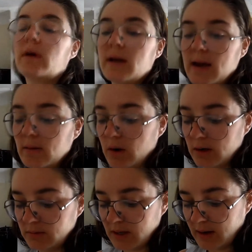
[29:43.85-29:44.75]
But right
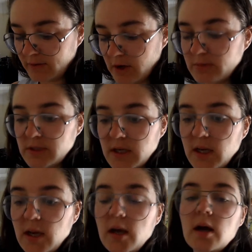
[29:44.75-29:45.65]
now I'm gonna have a cup of
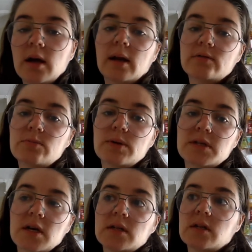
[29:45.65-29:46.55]
tea, I'm gonna have some
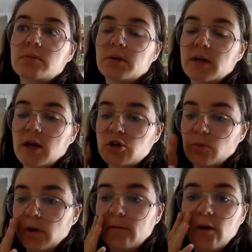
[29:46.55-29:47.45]
biscuits, and I'm gonna
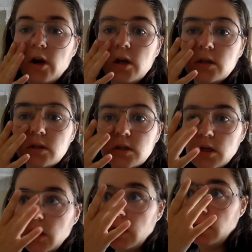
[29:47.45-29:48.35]
catch up with Love
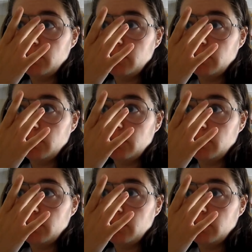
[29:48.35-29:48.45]
Island,